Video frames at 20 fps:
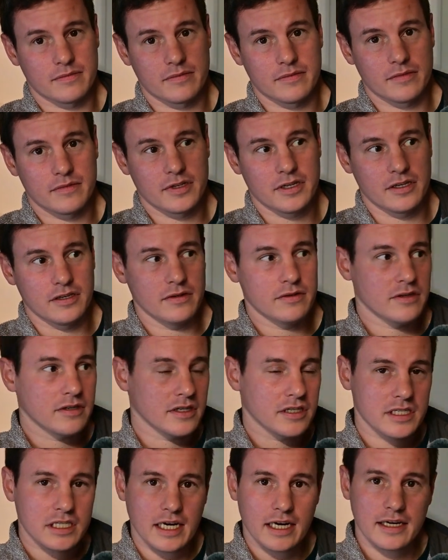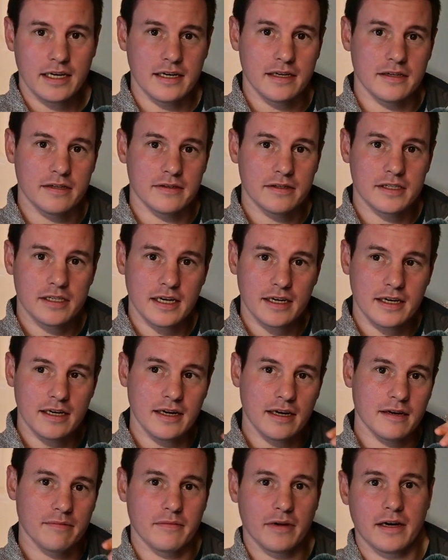So you're stacking
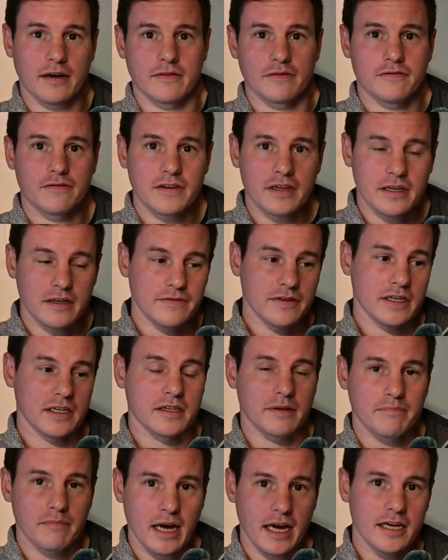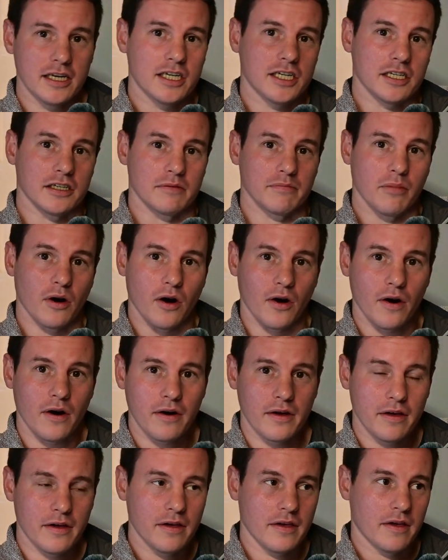that amount. Think of it as a pension pot.
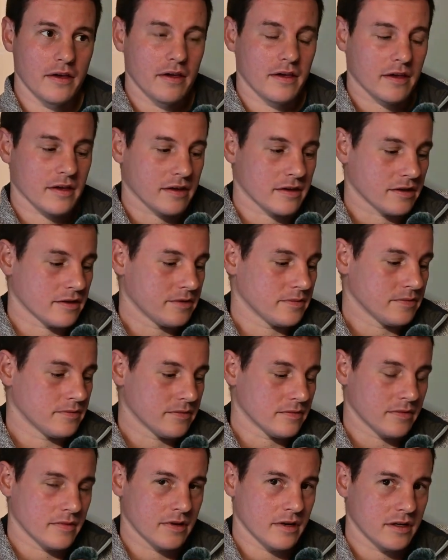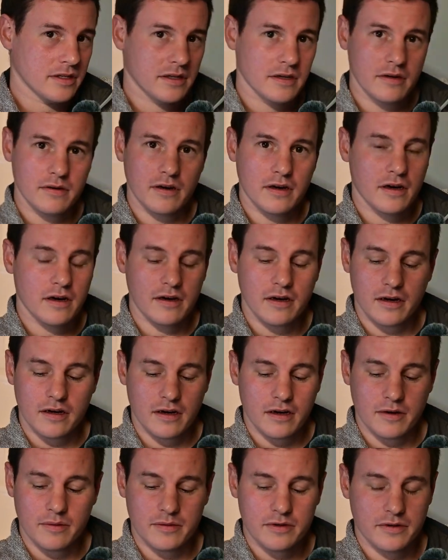So
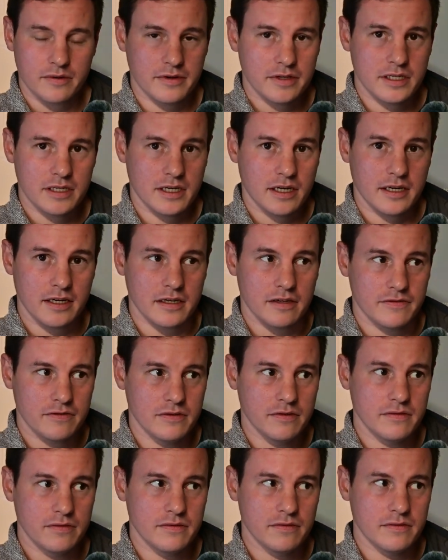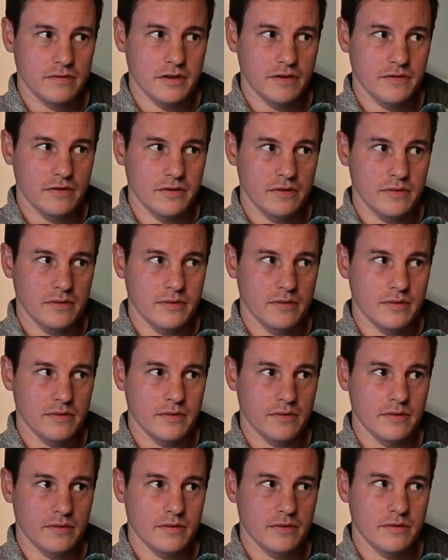I would always say, if you
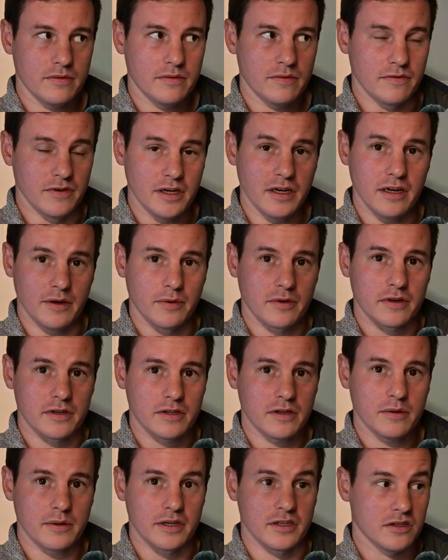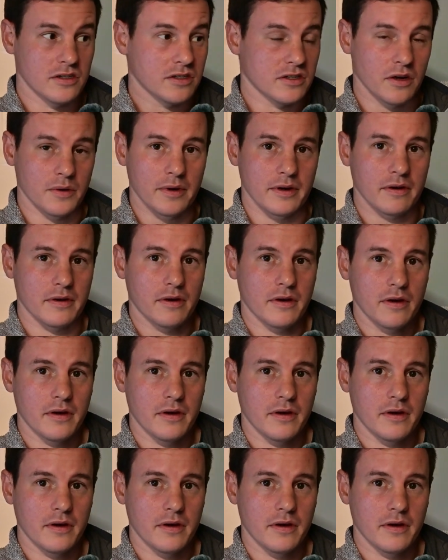really want to do it, just do it.